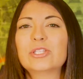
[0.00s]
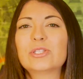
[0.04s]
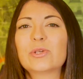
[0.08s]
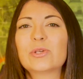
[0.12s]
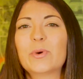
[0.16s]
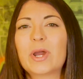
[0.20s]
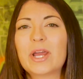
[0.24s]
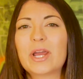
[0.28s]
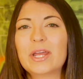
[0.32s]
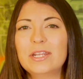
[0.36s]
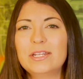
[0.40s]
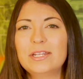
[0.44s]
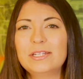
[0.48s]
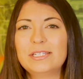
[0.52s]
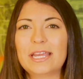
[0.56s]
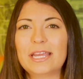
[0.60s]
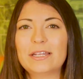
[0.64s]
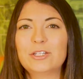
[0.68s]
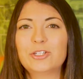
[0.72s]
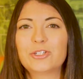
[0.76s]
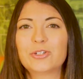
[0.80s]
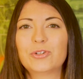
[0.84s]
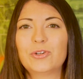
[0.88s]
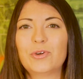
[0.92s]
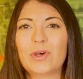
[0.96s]
so
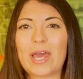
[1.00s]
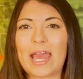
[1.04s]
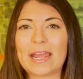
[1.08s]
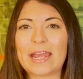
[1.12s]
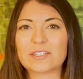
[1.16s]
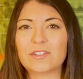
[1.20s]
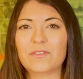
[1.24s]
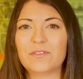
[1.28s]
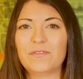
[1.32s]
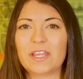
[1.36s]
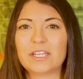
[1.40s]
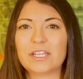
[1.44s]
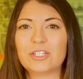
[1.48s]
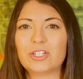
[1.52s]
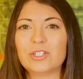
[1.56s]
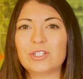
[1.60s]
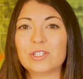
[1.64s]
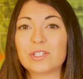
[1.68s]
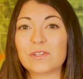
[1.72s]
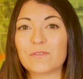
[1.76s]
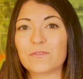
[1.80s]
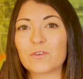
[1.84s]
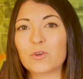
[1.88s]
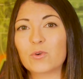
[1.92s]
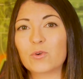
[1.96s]
unintentional
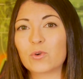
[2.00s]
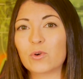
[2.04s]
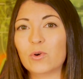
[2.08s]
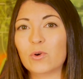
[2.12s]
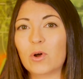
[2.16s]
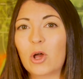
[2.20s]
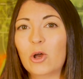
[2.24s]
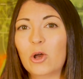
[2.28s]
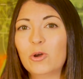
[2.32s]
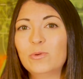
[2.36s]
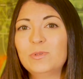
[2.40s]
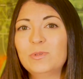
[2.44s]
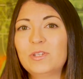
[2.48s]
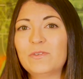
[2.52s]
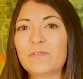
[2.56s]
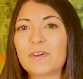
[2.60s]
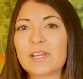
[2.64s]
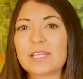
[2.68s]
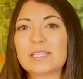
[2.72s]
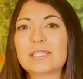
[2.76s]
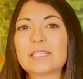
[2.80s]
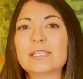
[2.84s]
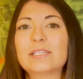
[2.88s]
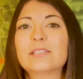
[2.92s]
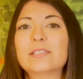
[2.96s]
activations of Google Home
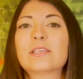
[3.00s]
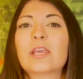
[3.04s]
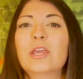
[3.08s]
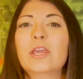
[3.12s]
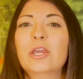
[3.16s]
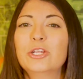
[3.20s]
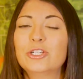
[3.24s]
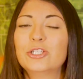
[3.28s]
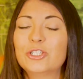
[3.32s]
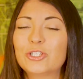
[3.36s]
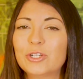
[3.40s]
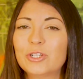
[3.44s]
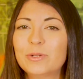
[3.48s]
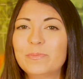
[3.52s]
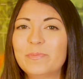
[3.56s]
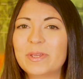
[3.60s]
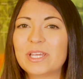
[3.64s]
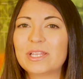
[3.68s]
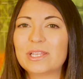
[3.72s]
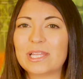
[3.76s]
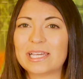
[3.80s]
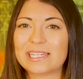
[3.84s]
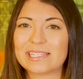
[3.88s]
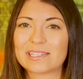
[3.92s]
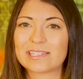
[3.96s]
devices should
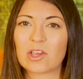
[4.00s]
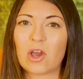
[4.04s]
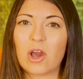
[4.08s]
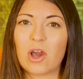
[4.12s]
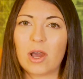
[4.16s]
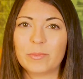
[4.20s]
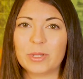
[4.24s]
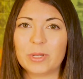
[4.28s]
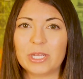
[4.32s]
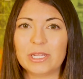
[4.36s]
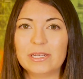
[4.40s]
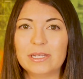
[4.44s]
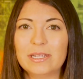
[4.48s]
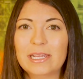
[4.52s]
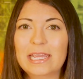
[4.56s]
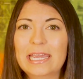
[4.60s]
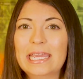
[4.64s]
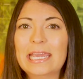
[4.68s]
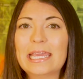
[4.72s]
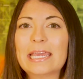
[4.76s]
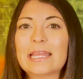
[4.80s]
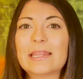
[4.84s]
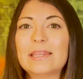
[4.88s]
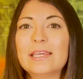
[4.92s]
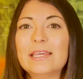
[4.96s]
be less common.
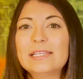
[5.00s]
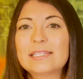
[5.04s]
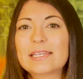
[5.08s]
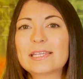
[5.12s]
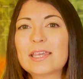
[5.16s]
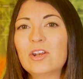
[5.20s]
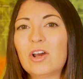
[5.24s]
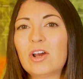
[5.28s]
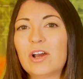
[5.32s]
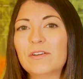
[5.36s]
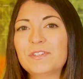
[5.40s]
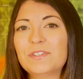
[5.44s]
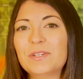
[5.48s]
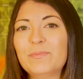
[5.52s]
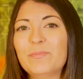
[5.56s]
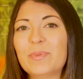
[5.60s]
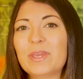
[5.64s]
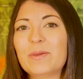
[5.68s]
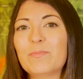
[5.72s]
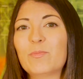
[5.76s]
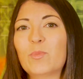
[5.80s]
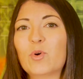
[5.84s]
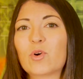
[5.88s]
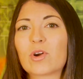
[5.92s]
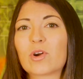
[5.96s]
These can often
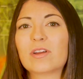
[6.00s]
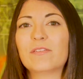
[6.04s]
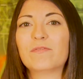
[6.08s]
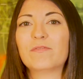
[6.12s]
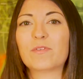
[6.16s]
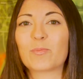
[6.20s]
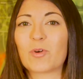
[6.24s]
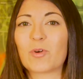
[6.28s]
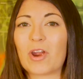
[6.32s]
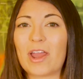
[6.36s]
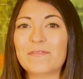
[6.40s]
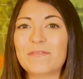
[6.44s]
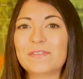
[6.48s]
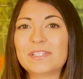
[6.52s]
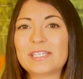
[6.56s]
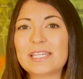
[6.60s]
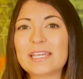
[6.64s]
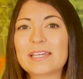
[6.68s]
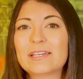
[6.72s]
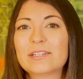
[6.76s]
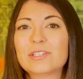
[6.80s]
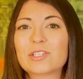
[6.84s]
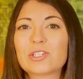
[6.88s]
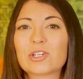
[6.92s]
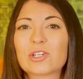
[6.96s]
be more of a
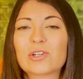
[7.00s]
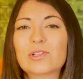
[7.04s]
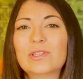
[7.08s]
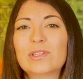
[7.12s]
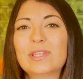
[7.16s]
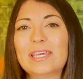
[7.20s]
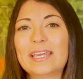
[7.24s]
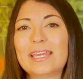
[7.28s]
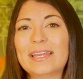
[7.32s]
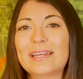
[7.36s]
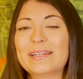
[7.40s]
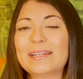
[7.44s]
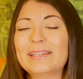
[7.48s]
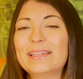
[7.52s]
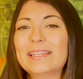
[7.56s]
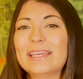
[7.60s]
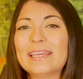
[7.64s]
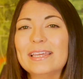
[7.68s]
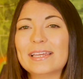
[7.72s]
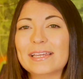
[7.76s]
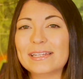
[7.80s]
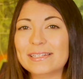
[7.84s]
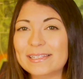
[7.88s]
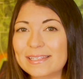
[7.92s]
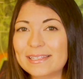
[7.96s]
privacy concern than
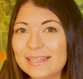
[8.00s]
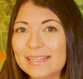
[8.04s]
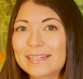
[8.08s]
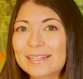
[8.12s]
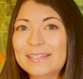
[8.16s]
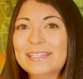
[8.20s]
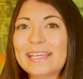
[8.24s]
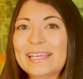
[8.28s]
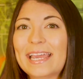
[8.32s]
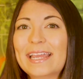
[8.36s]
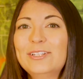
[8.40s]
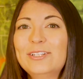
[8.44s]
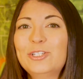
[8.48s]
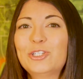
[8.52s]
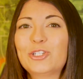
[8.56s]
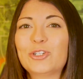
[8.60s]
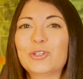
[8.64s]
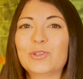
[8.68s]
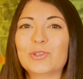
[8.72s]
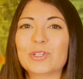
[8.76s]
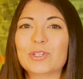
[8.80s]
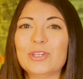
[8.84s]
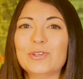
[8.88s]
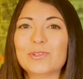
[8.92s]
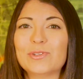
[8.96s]
the
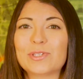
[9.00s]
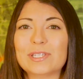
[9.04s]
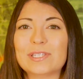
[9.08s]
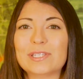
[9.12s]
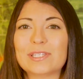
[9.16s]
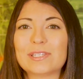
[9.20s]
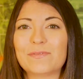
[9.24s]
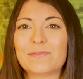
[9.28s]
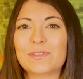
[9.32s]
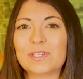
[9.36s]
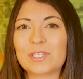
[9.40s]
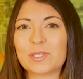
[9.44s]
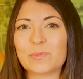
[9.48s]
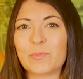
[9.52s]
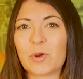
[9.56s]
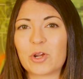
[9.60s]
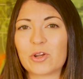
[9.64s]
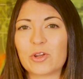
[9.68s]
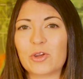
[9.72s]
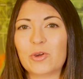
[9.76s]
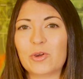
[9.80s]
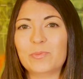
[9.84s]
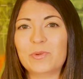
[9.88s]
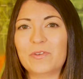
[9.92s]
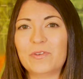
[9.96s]
intentional uses of the
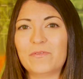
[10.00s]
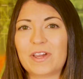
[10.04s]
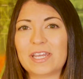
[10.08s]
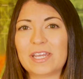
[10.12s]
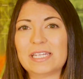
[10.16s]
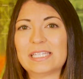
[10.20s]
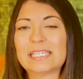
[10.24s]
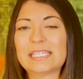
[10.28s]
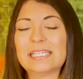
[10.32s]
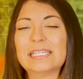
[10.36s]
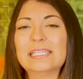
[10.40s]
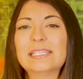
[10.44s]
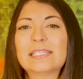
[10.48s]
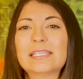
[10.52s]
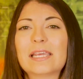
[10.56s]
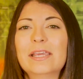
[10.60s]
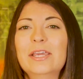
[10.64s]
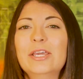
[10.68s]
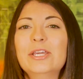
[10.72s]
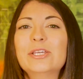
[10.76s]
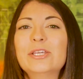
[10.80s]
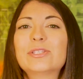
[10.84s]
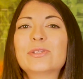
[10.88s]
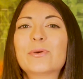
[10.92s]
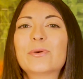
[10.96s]
smart home devices,
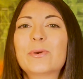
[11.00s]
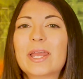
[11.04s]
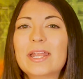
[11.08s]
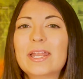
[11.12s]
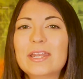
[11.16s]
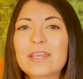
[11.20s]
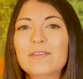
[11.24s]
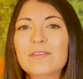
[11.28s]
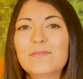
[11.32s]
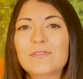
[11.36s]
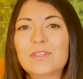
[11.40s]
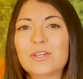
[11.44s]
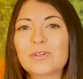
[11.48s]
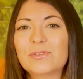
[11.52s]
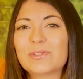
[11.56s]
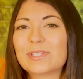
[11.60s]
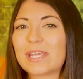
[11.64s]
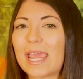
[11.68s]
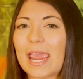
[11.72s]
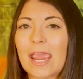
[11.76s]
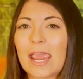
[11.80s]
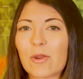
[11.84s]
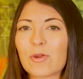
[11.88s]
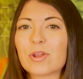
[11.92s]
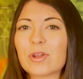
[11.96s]
so any of those
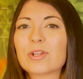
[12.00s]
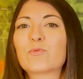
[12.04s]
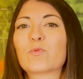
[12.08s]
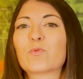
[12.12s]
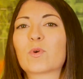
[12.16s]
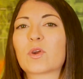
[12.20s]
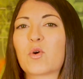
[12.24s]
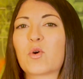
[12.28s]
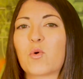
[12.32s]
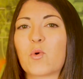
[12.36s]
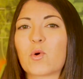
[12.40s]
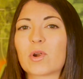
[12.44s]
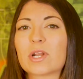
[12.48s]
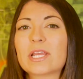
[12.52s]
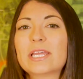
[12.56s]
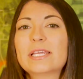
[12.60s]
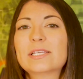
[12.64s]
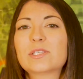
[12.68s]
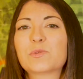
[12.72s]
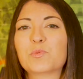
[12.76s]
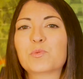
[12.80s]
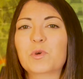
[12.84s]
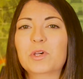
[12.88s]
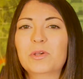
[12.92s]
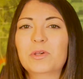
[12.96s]
errant
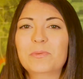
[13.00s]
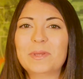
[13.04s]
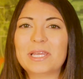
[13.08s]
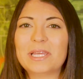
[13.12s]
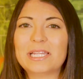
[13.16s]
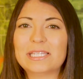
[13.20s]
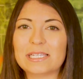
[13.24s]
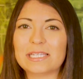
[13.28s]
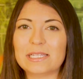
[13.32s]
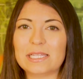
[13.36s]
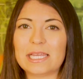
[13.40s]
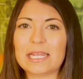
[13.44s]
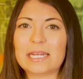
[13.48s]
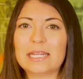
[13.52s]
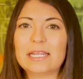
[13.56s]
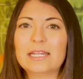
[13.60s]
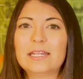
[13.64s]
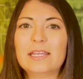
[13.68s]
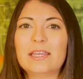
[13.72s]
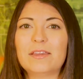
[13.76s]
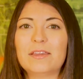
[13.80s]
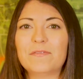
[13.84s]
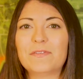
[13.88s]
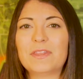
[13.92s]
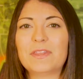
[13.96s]
recordings will be
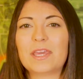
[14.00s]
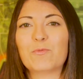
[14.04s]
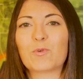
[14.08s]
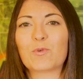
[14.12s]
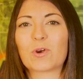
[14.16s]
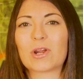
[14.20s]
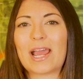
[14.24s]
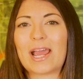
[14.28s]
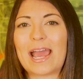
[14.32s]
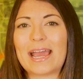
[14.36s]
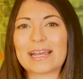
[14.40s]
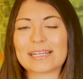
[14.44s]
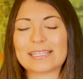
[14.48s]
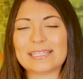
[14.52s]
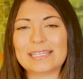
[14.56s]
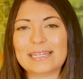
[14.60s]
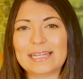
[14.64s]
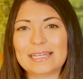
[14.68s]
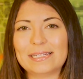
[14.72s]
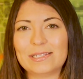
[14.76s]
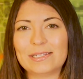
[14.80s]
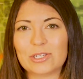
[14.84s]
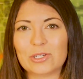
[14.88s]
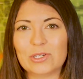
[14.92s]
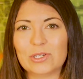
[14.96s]
deleted if they were
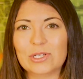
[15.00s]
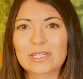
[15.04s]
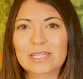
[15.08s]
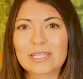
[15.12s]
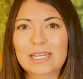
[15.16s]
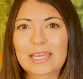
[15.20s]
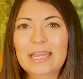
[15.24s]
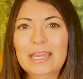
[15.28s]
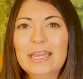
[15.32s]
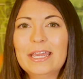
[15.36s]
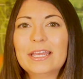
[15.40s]
accidental.